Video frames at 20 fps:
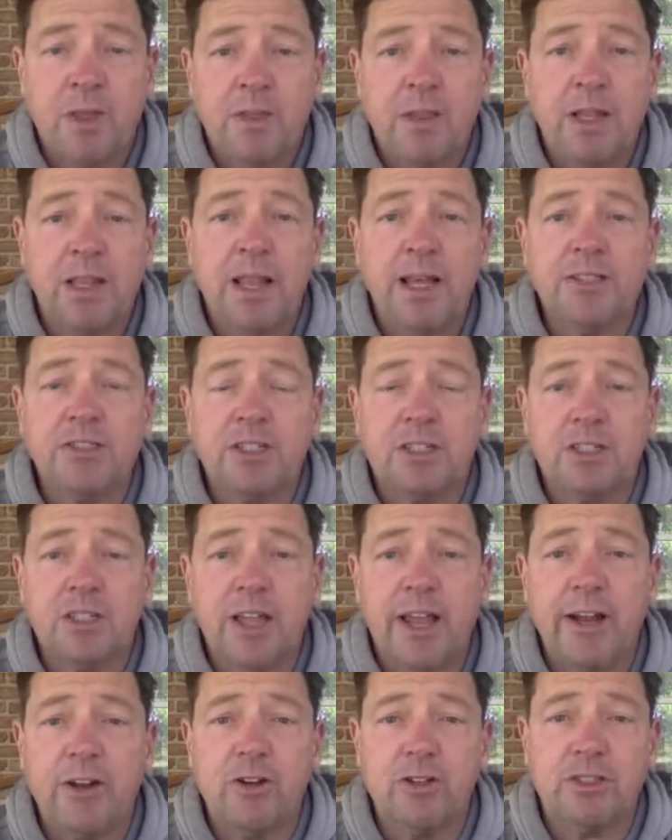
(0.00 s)
The
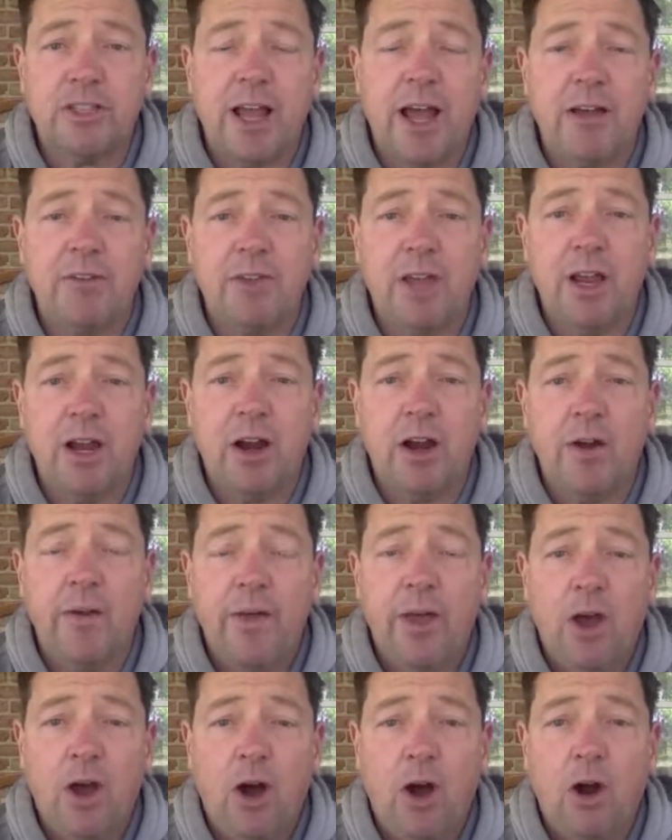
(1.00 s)
legislators down there
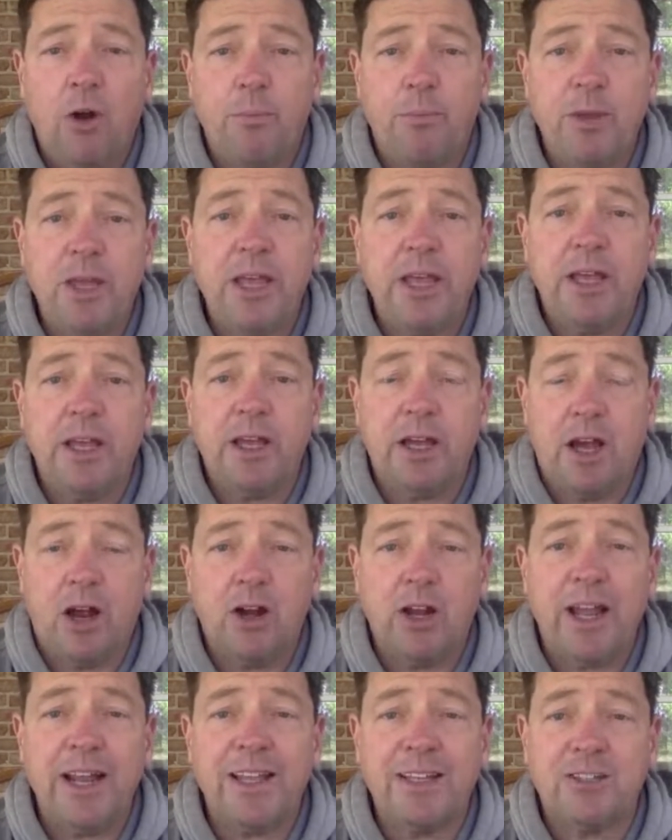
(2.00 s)
are
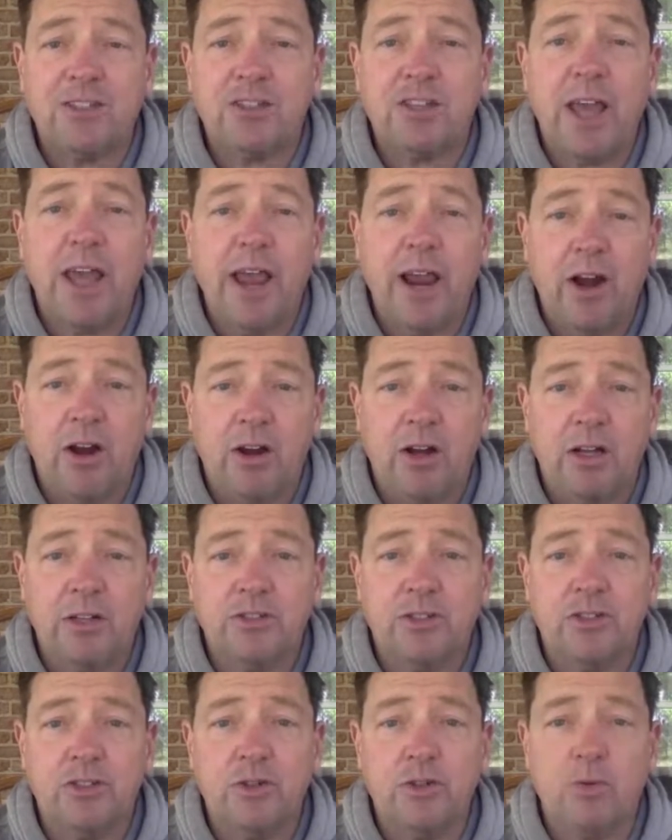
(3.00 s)
getting scared
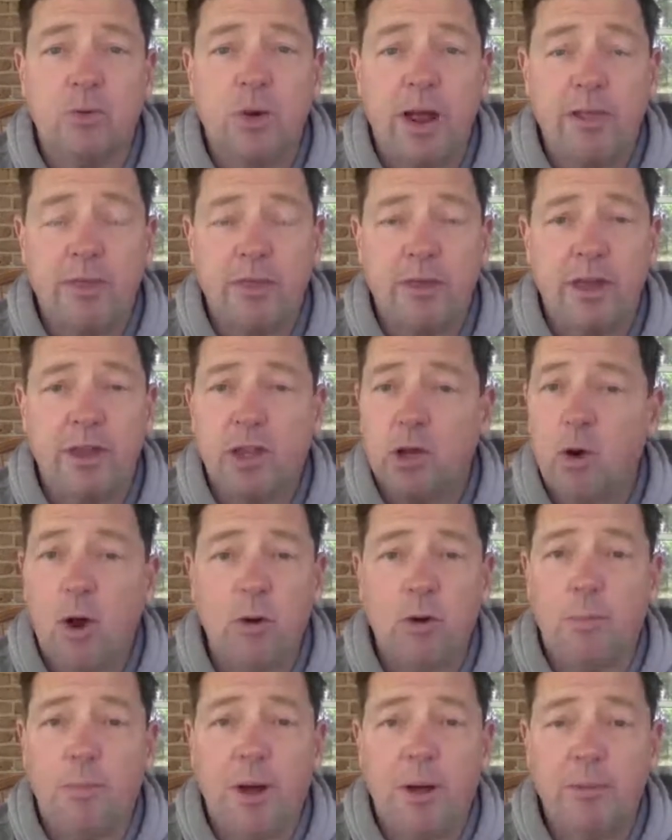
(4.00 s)
to do the right thing. They're
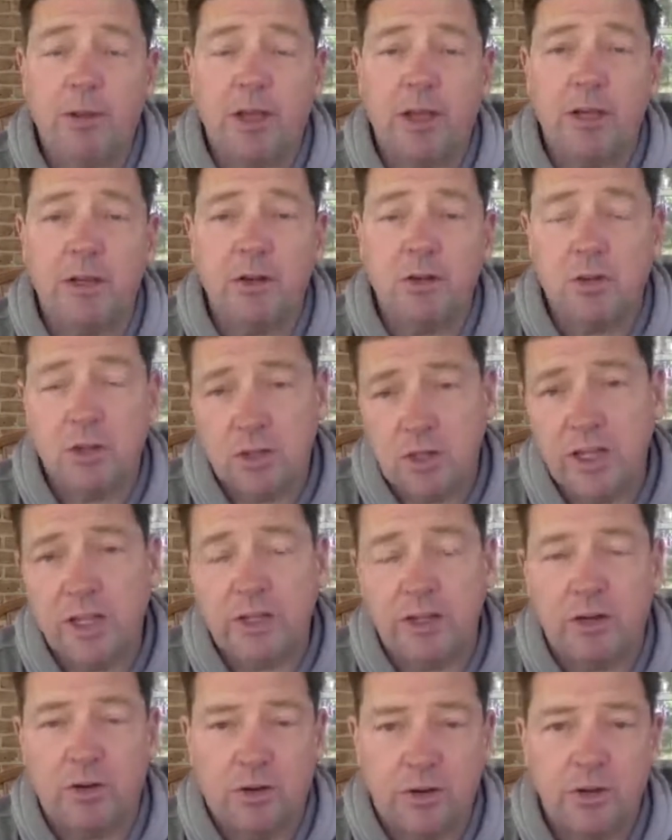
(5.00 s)
all Republican, or
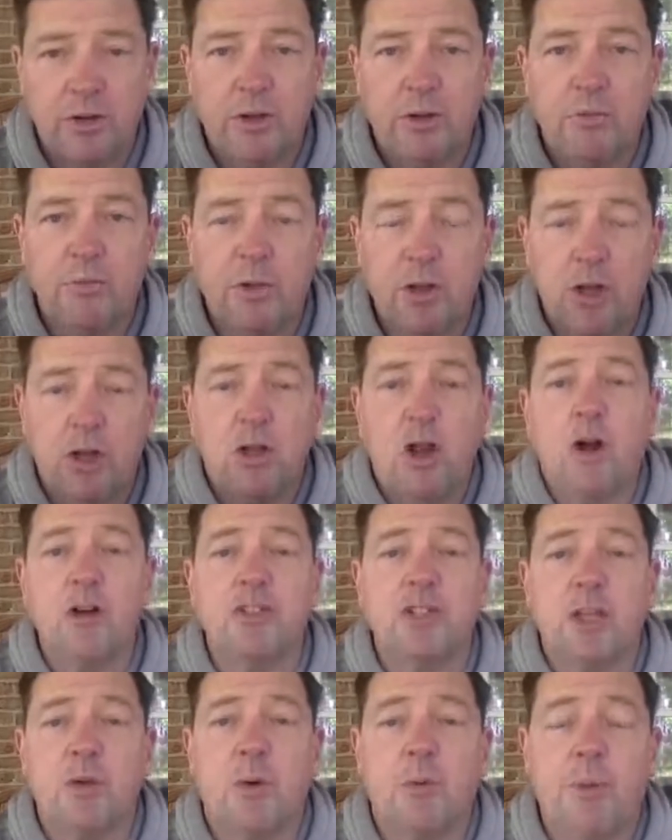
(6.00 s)
they're
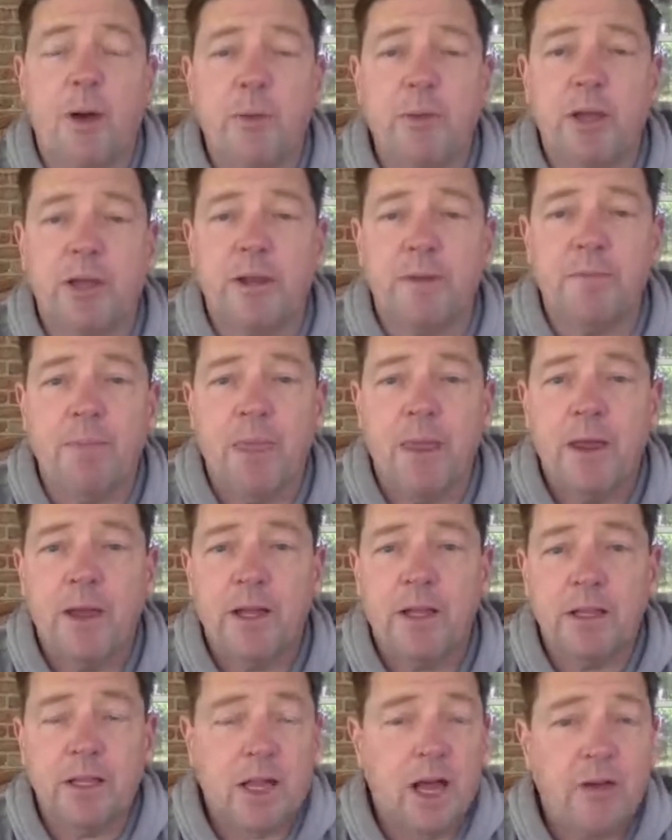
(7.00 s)
largely Republican.
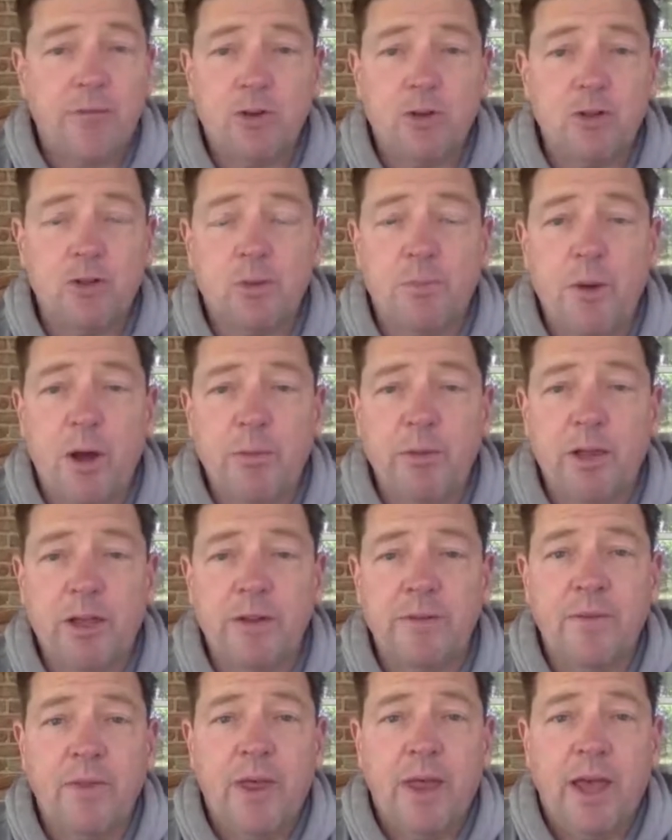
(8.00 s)
The governor's
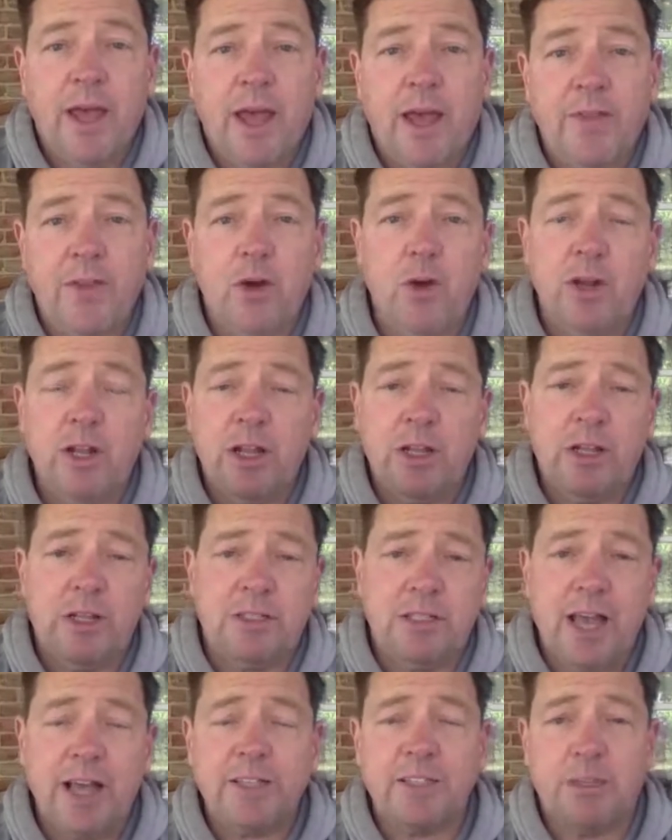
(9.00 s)
Republican, and they're in
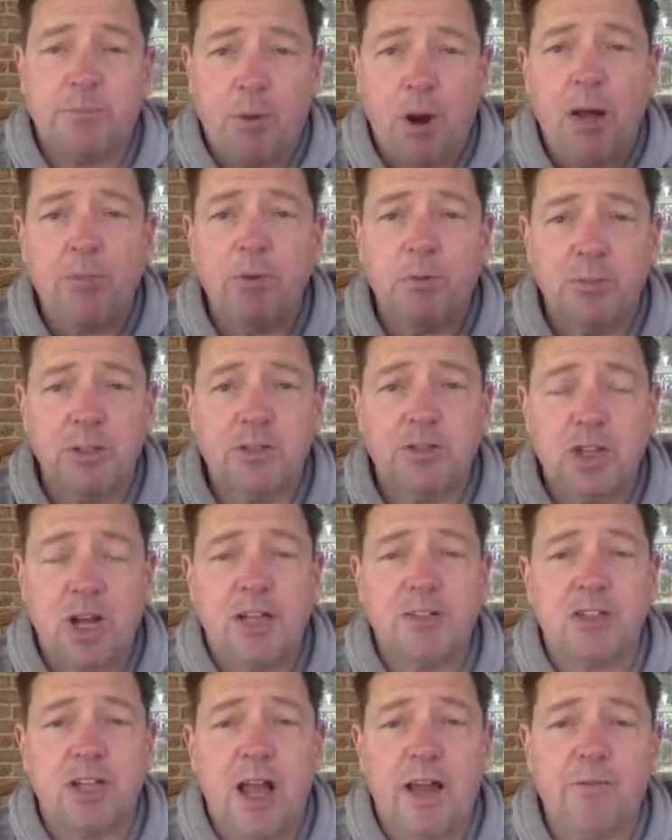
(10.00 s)
the Texas. The problem,
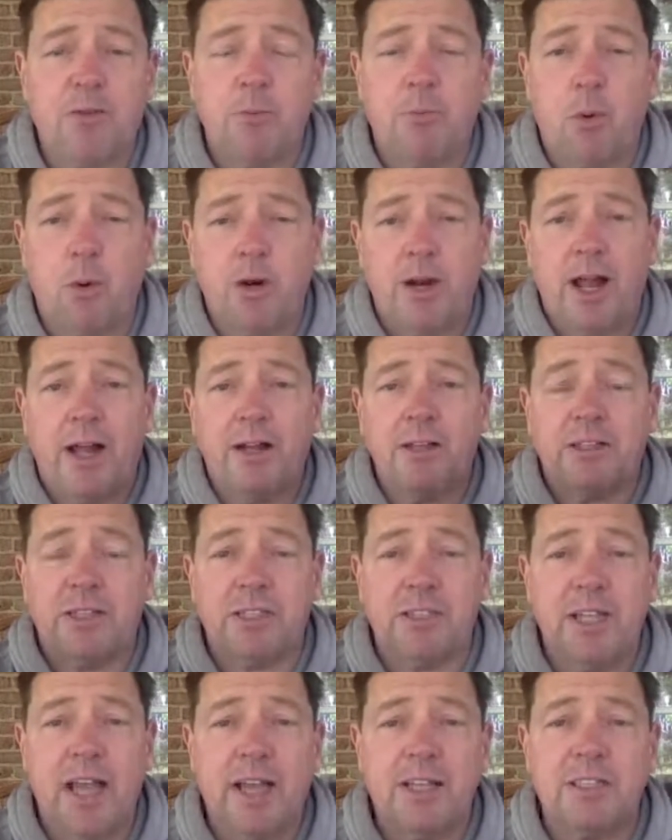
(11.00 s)
John Schlafly pointed out, is
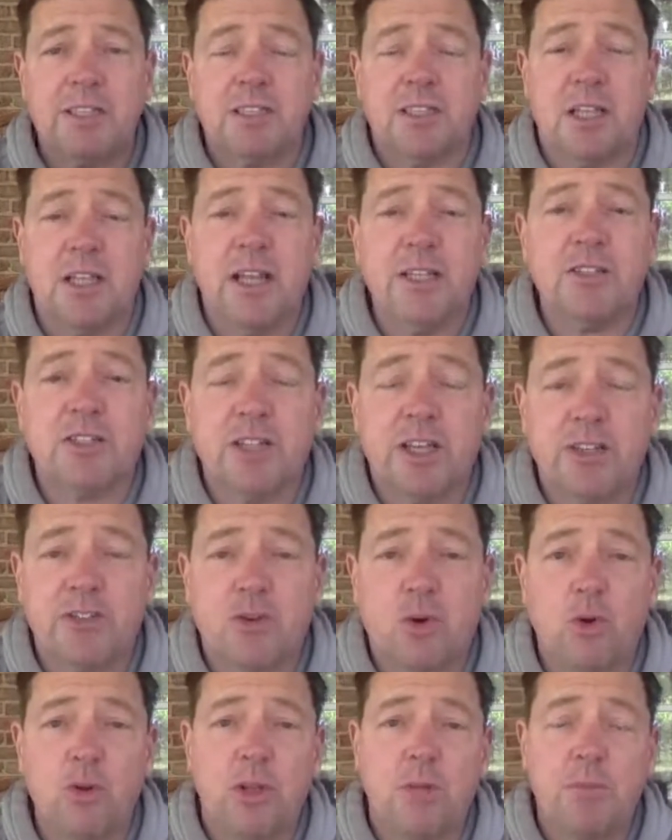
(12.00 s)
in Texas the
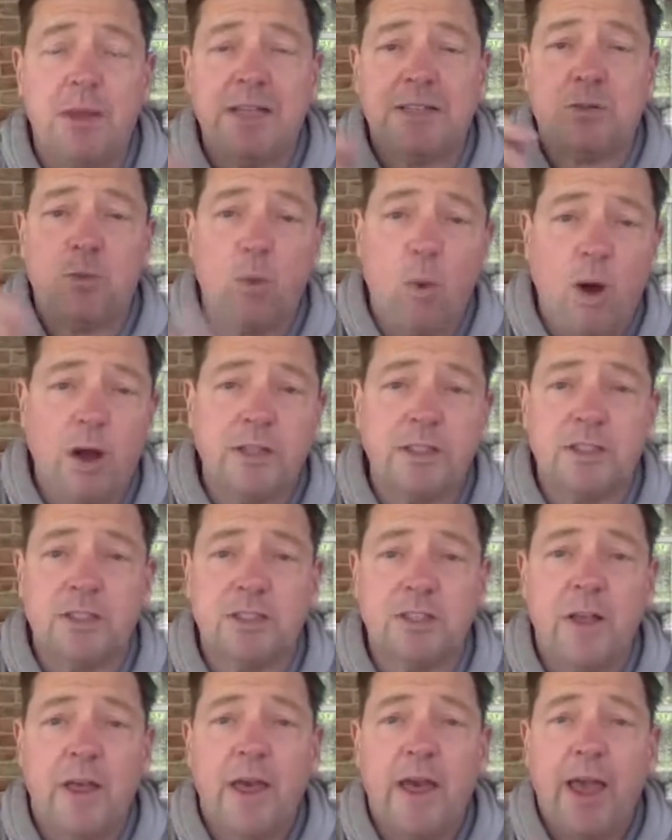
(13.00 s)
legislature only meets
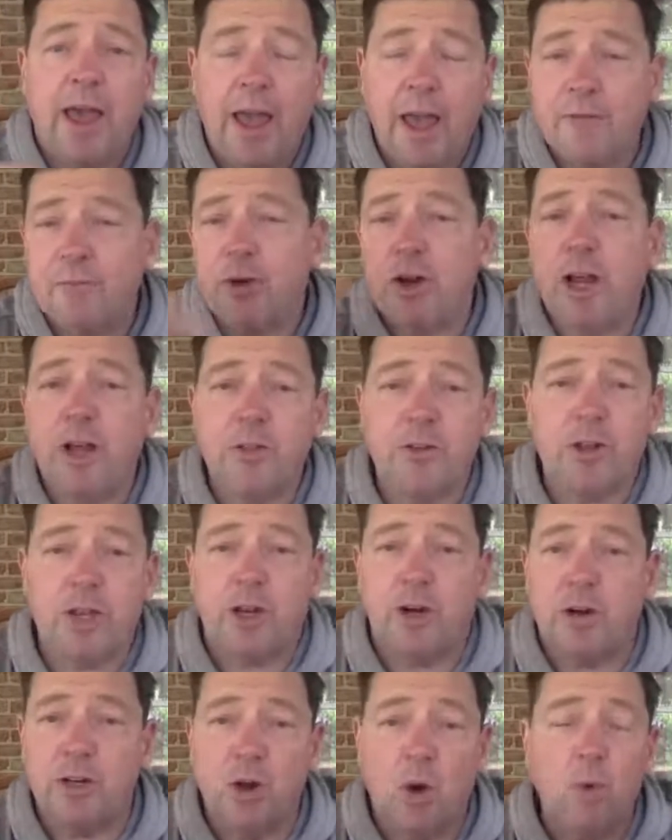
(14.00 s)
once every other
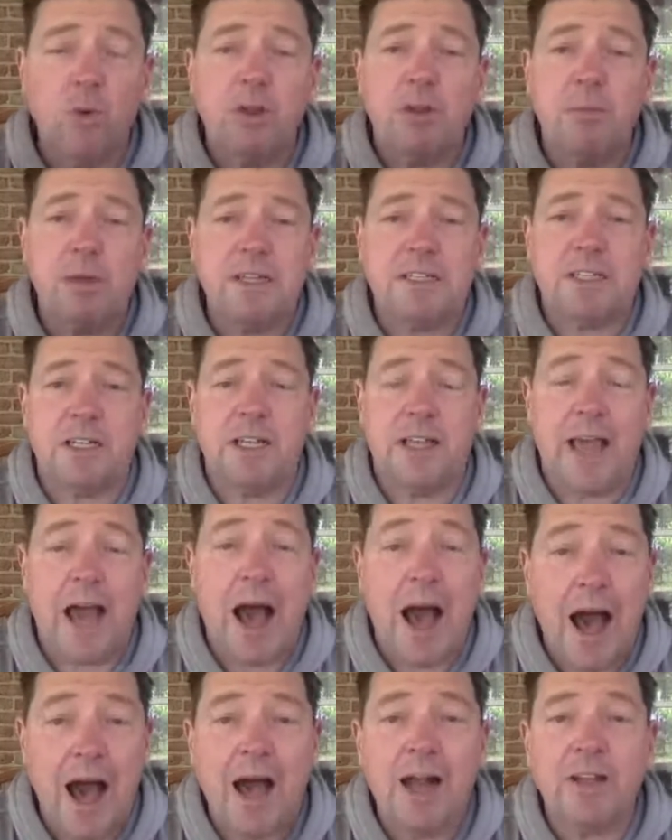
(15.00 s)
year. It only meets in the
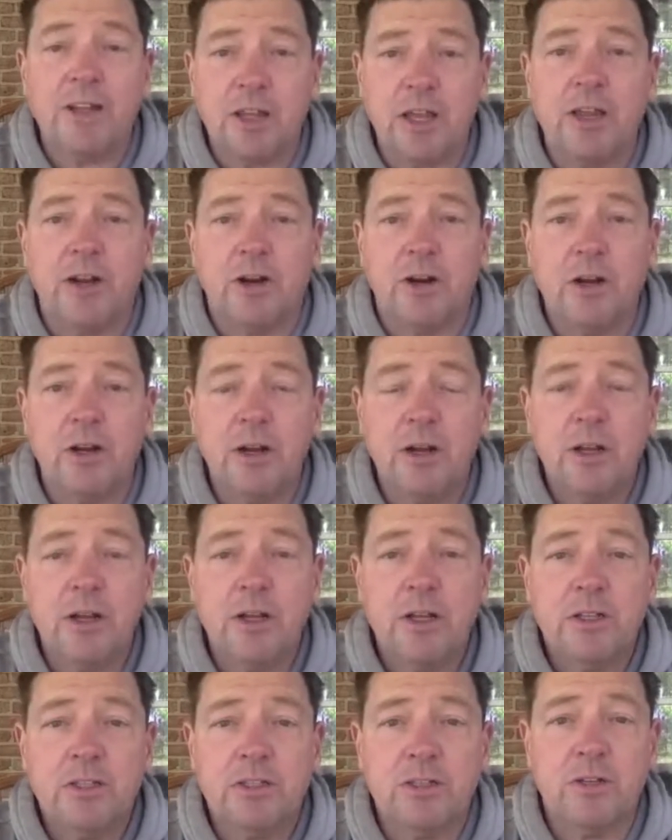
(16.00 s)
odd year.
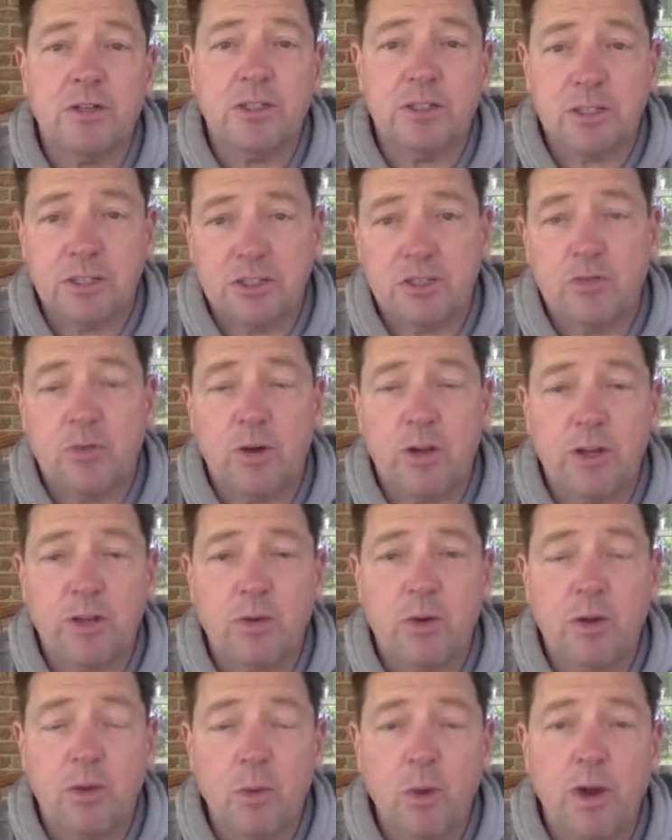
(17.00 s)
So this is
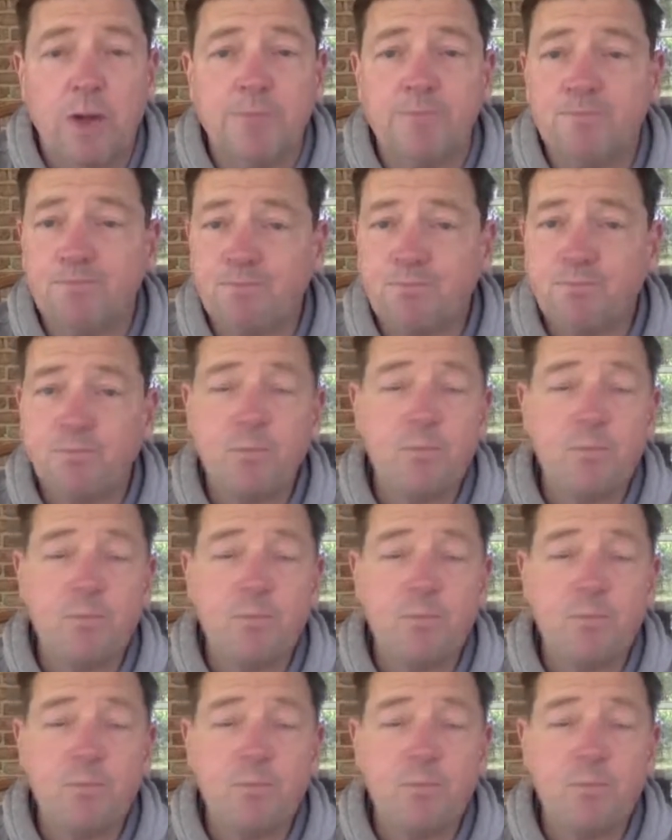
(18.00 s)
2021.